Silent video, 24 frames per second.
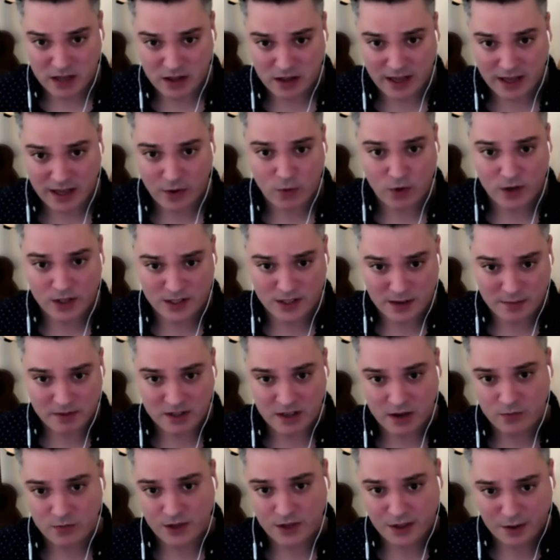Like once I'm
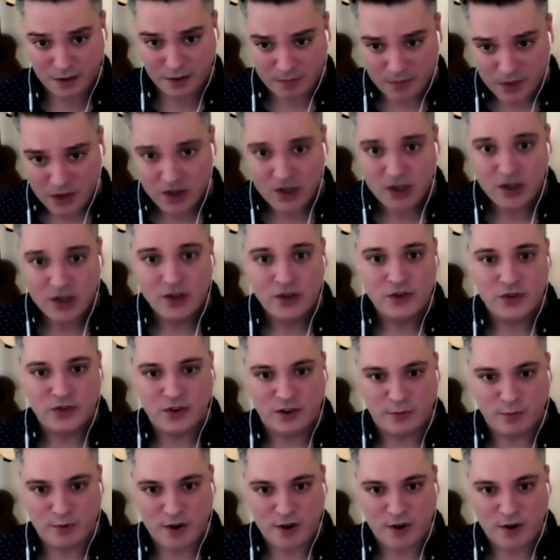done with the sort
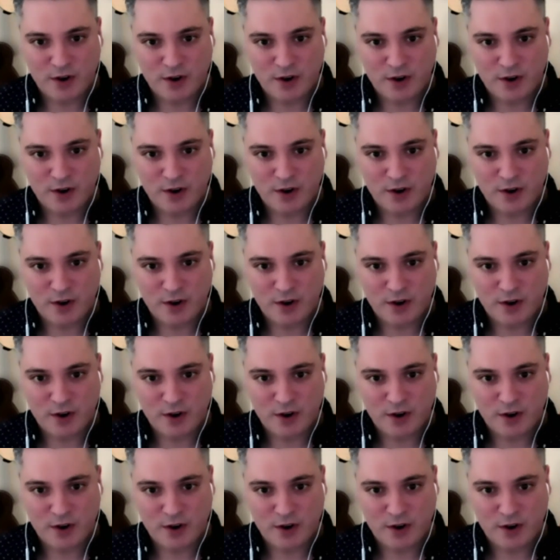of process